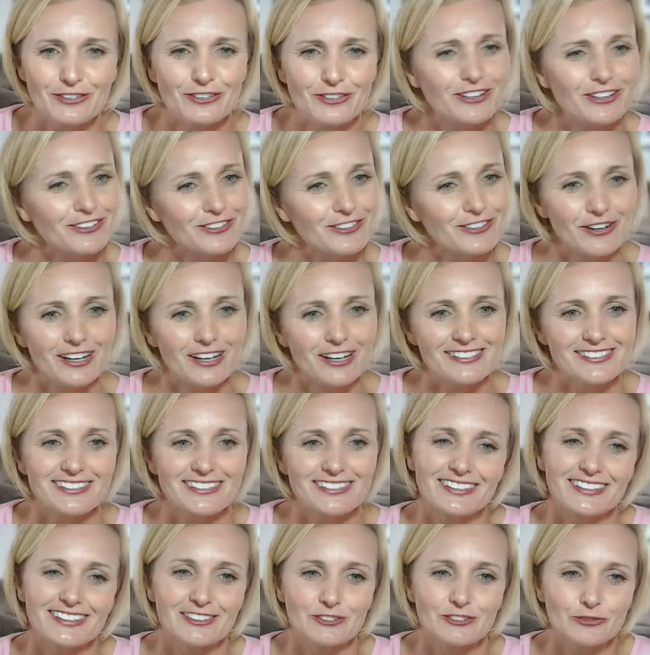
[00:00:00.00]
you guys
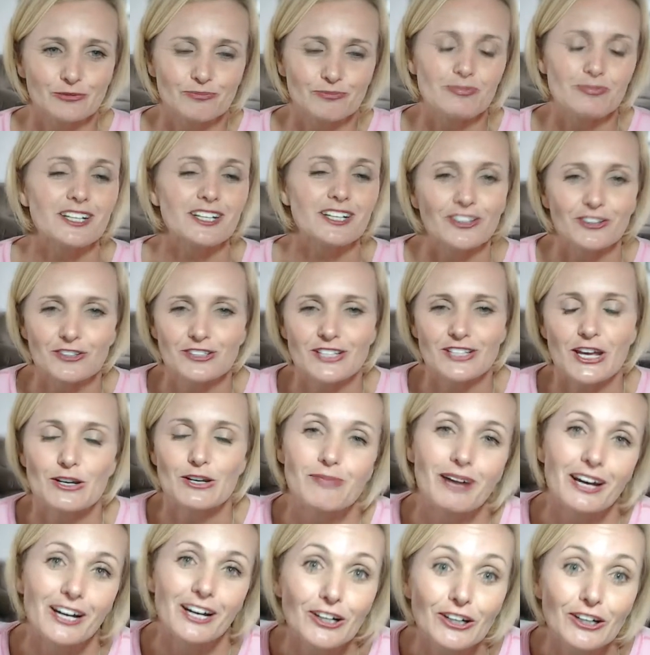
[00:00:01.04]
can be entertained
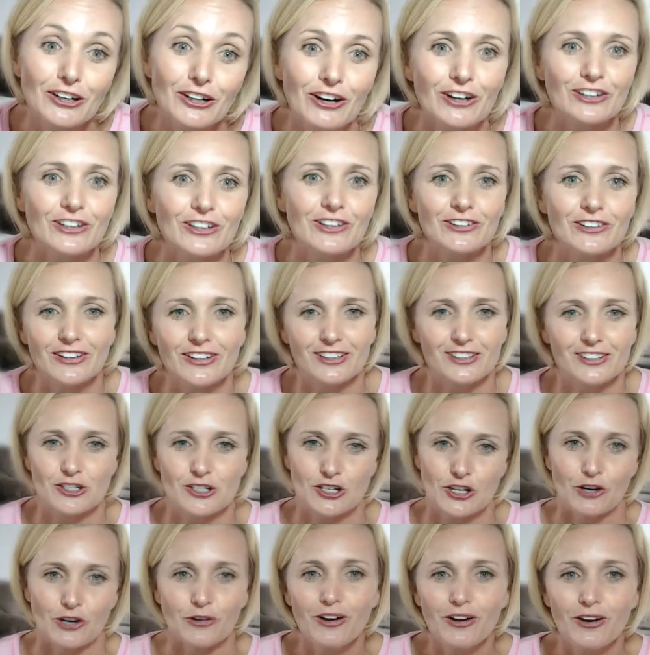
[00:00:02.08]
by her all
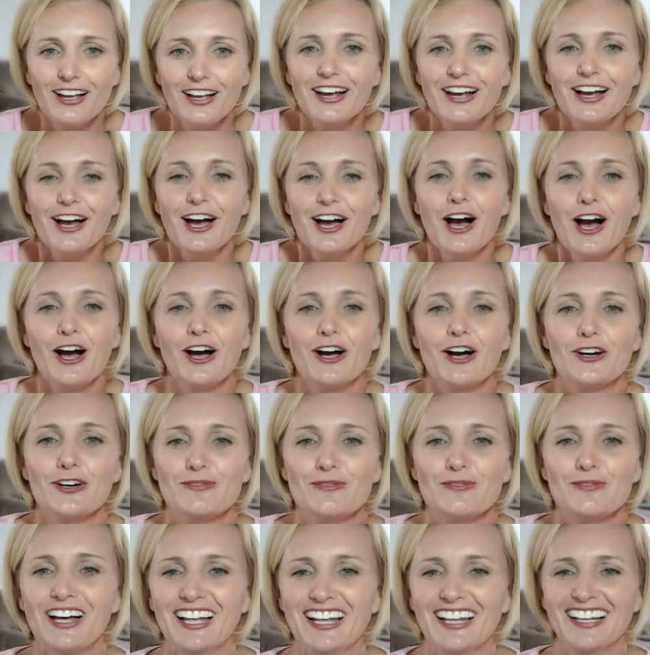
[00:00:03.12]
show.
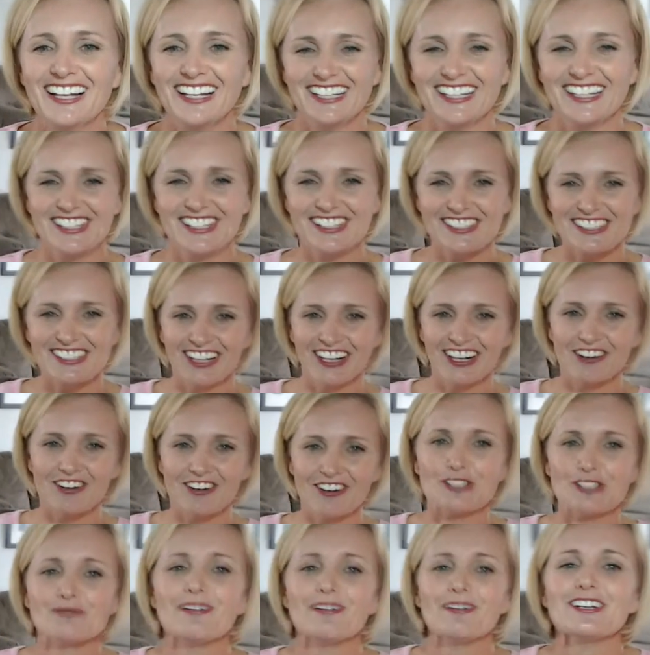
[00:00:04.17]
So
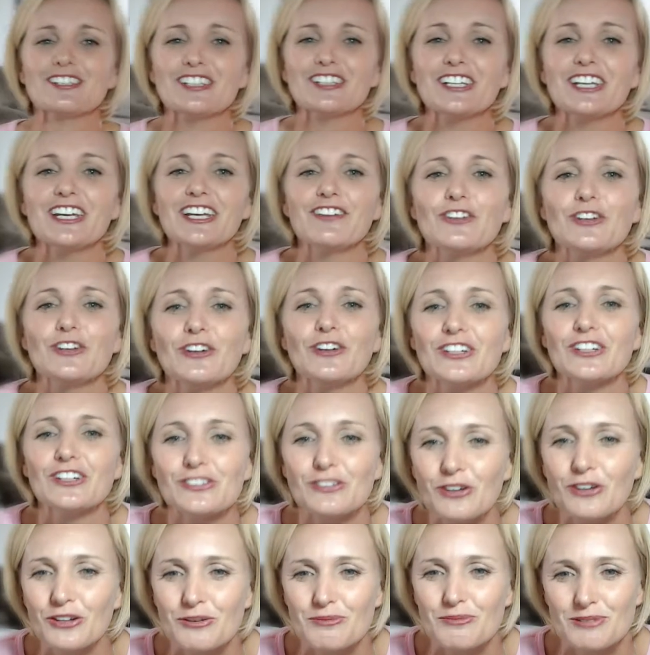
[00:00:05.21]
especially if you're a
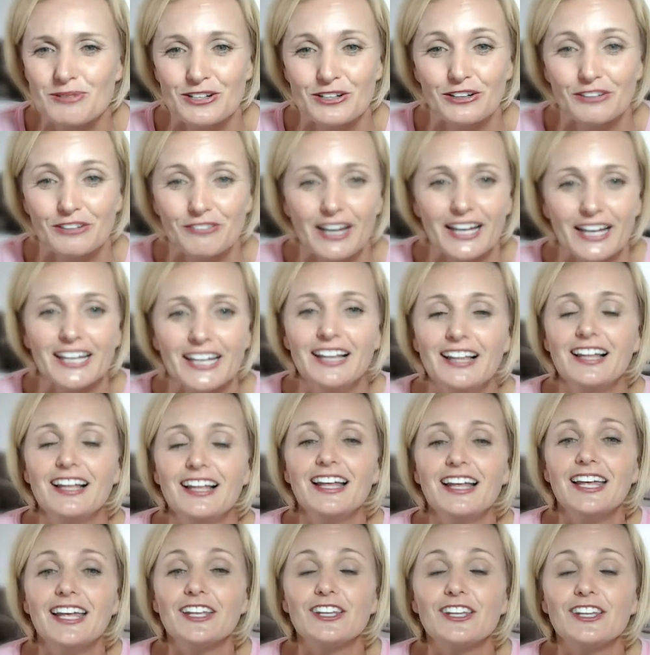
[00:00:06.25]
solopreneur, right,
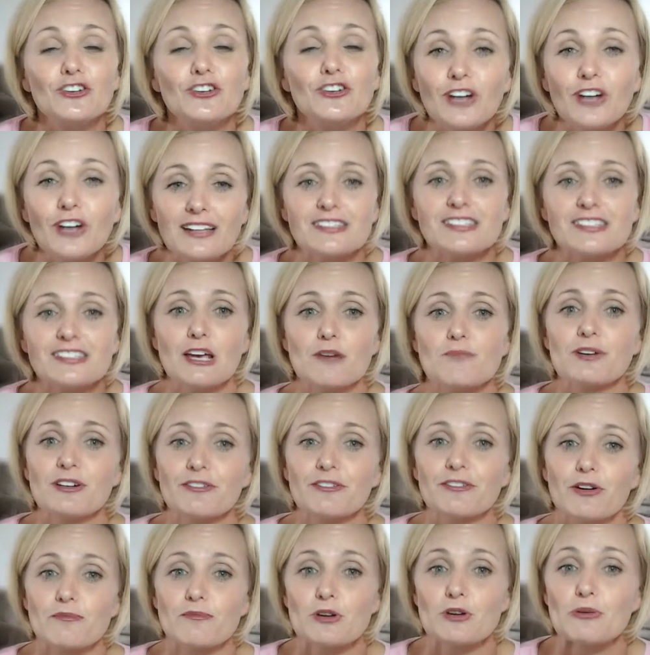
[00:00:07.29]
you're not separate
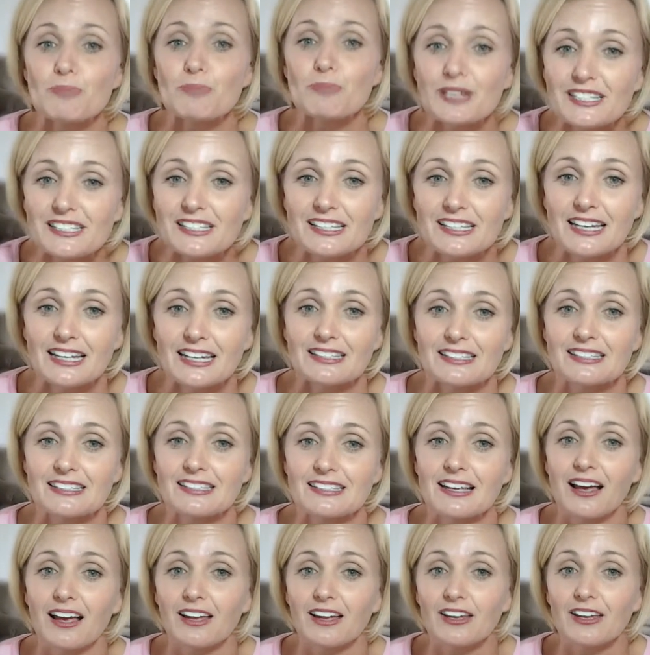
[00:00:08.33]
from your business.
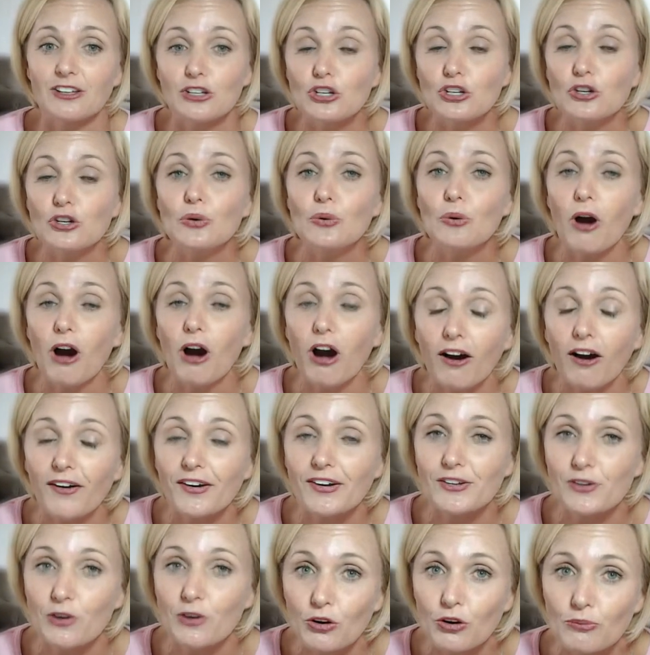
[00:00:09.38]
You are
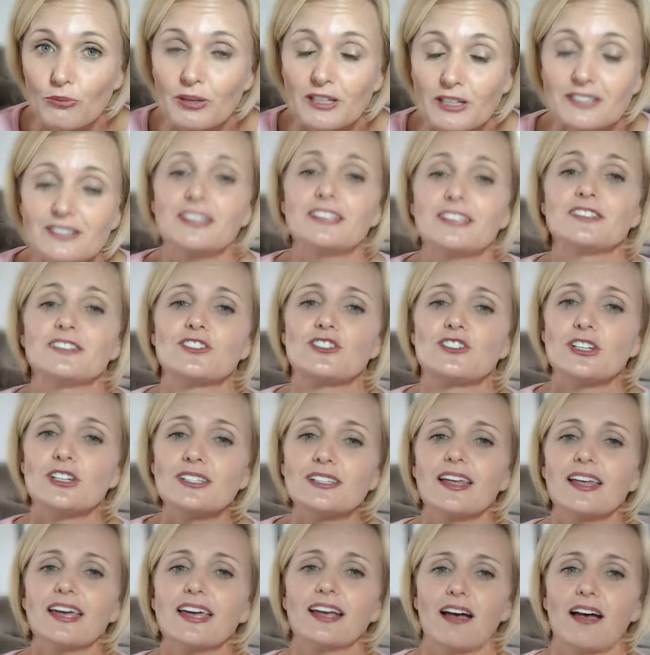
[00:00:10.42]
your business just
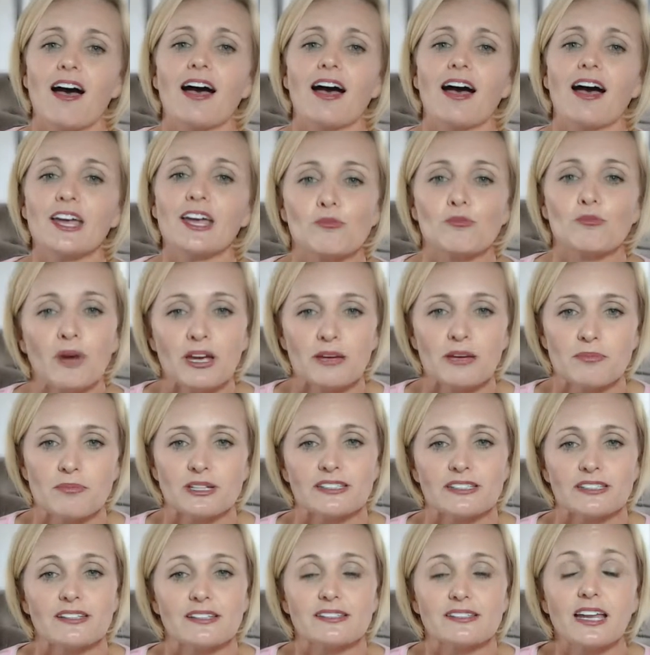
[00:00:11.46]
like I am my
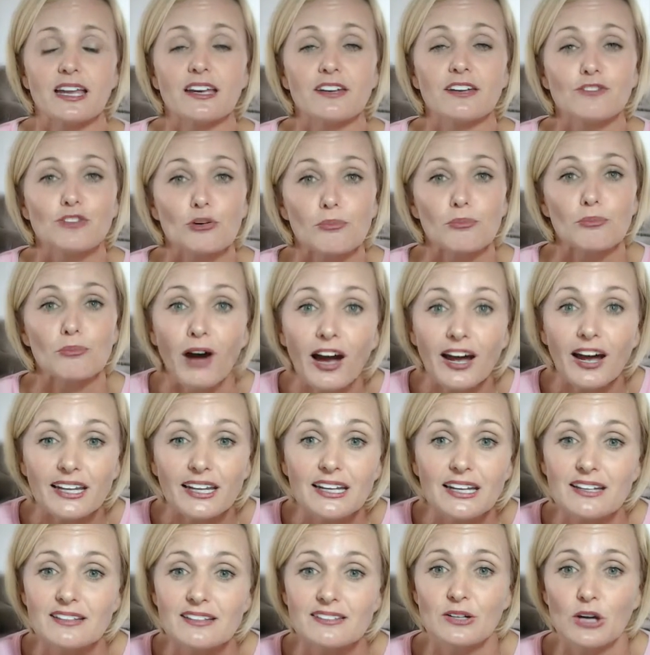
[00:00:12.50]
business. And if your
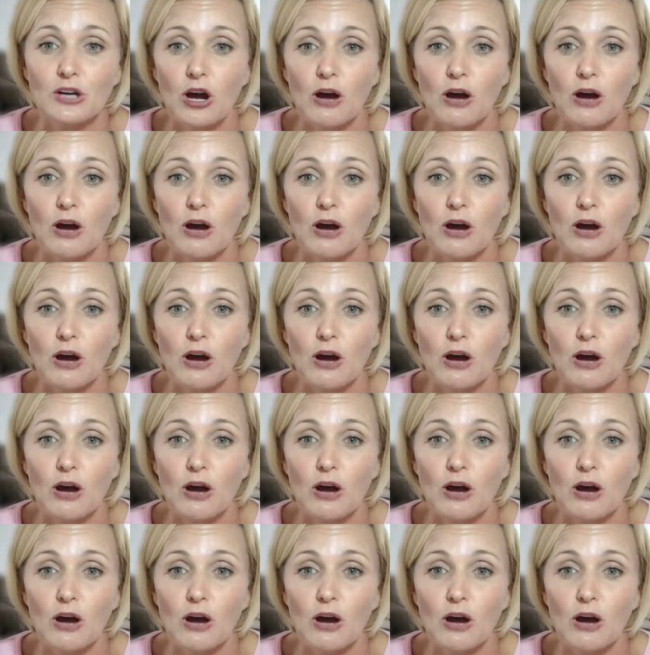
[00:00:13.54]
body isn't